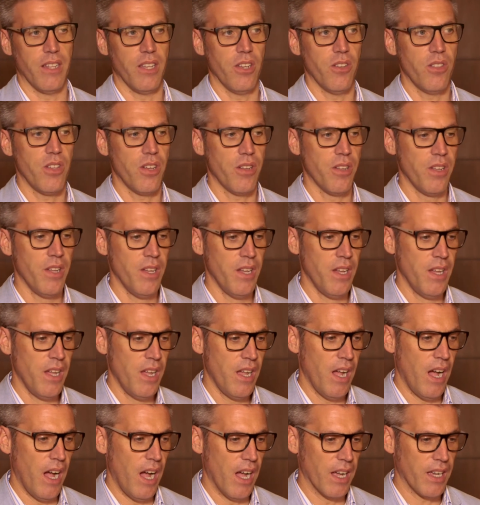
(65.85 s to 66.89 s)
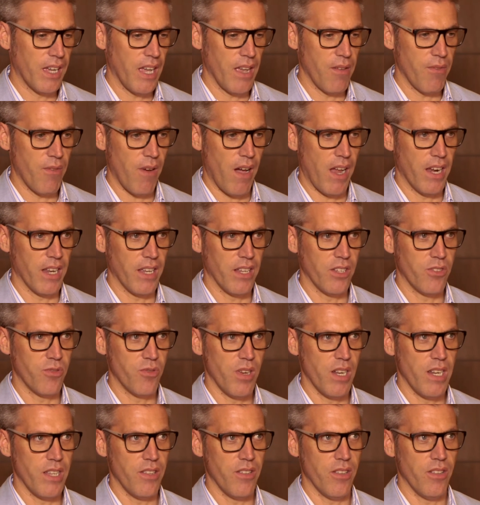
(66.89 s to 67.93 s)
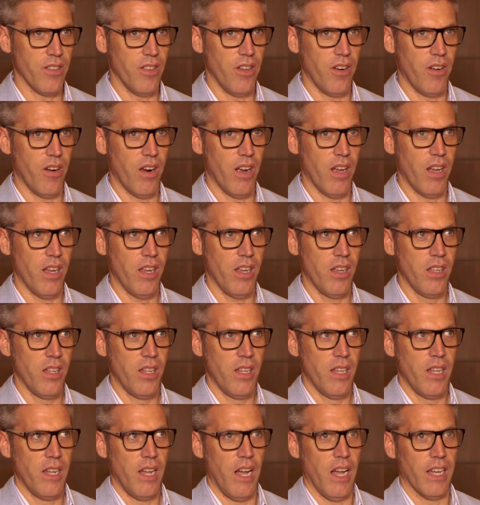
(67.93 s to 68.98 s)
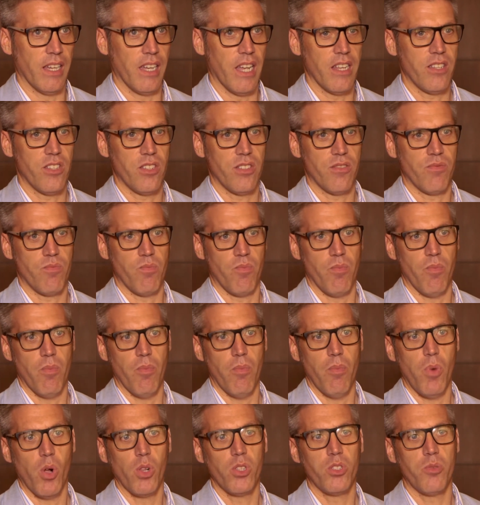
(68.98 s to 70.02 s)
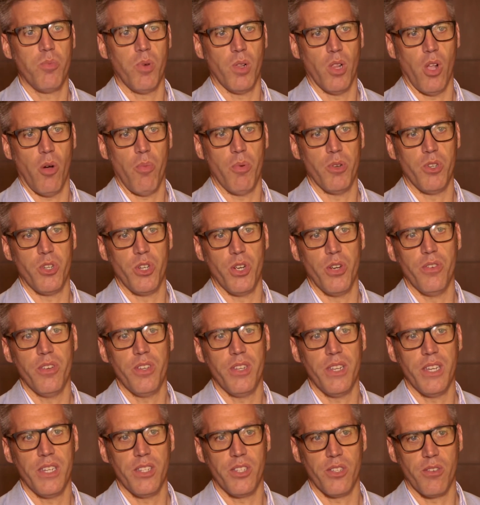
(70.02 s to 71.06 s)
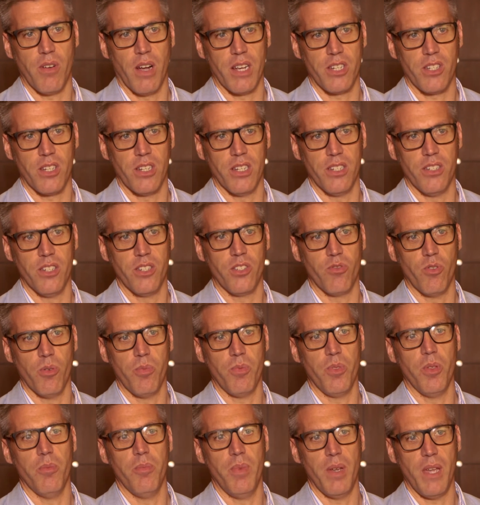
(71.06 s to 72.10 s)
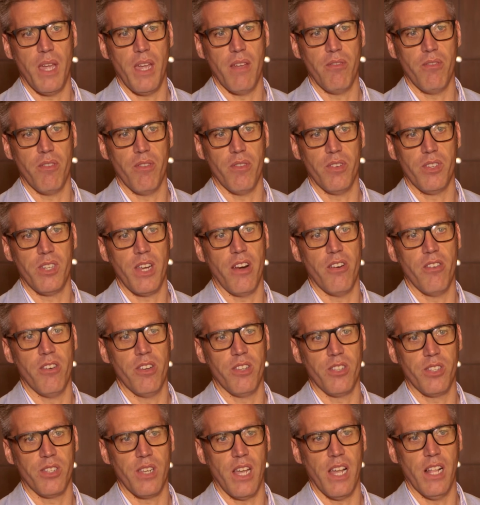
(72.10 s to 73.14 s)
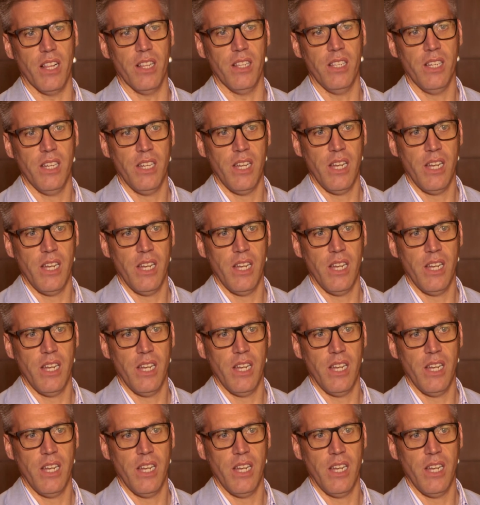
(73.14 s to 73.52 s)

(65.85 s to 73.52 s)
The other key finding is really that there are, I guess, multiple opportunities to actually disrupt the behaviour of a terrorist cell.